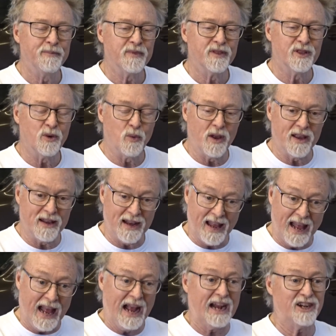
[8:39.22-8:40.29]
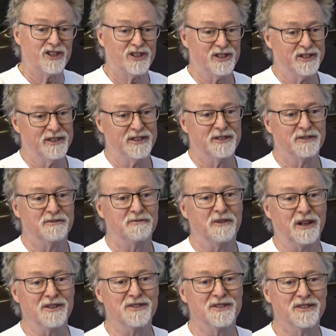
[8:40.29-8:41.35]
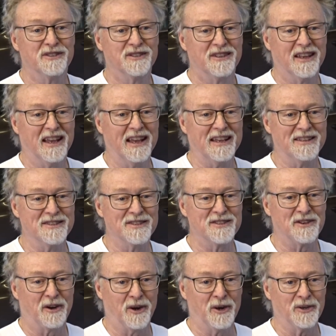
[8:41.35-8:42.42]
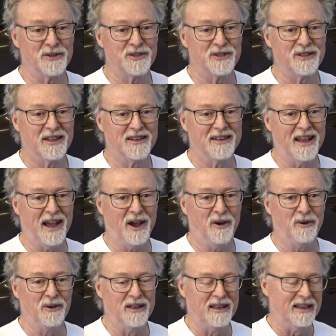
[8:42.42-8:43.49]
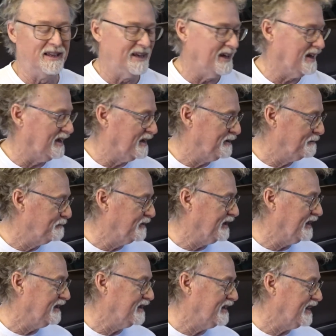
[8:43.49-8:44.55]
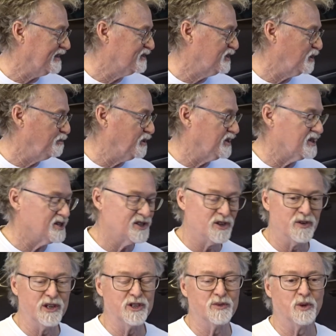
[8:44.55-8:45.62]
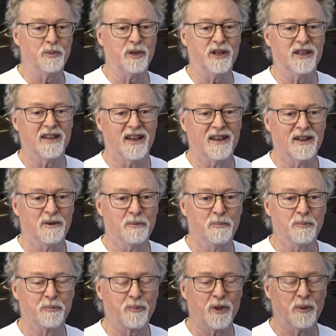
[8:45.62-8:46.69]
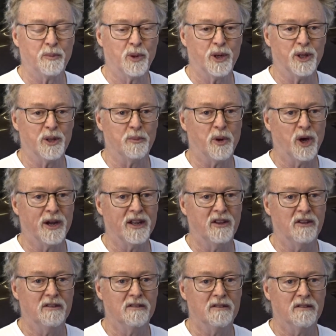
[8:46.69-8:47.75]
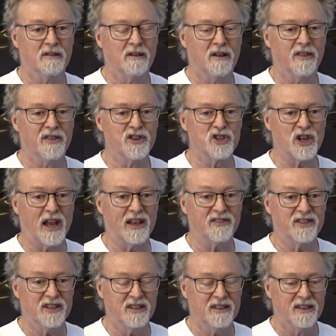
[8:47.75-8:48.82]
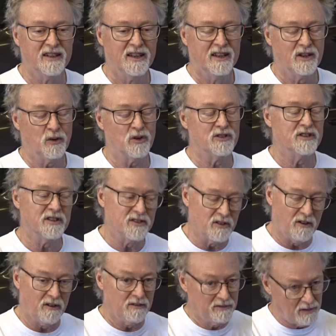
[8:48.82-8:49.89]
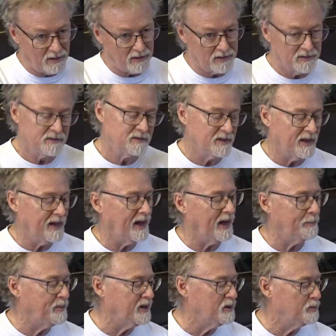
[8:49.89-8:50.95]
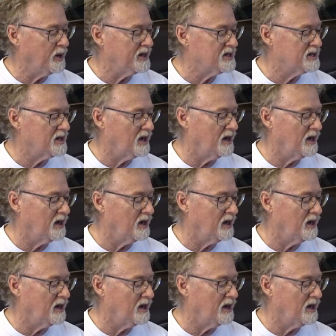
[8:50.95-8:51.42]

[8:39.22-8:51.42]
the way it actually runs and starts now. And then the next up in this series will be putting the body on the chassis. Of course, it's all long happened, but